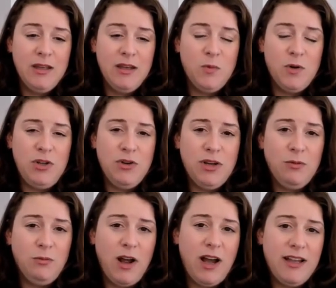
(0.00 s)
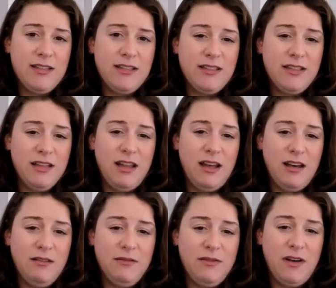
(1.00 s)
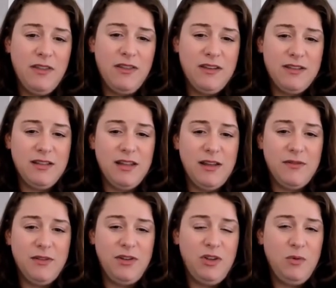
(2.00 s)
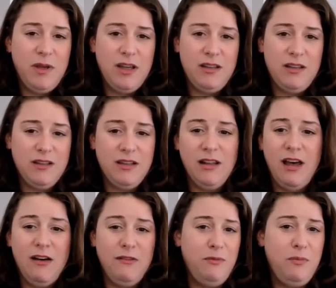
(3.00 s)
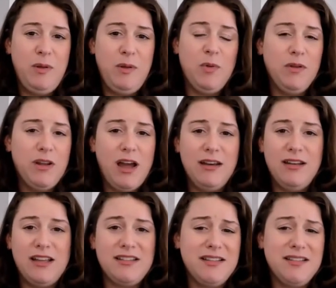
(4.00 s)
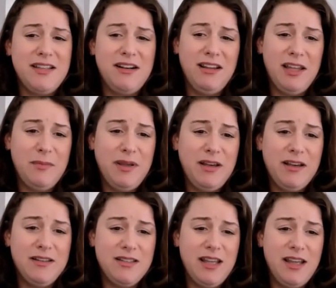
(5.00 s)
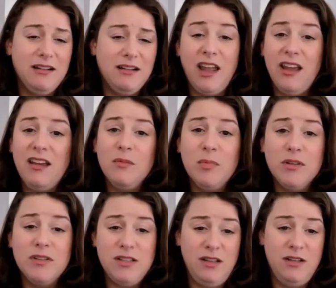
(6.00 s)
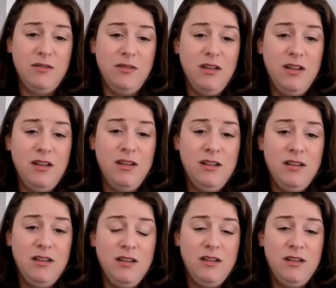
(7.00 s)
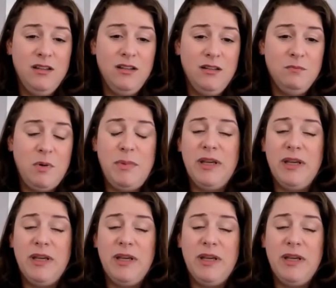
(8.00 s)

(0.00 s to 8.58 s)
And when you can rise to love on this level, you begin to love people not necessarily because they are likable to you, but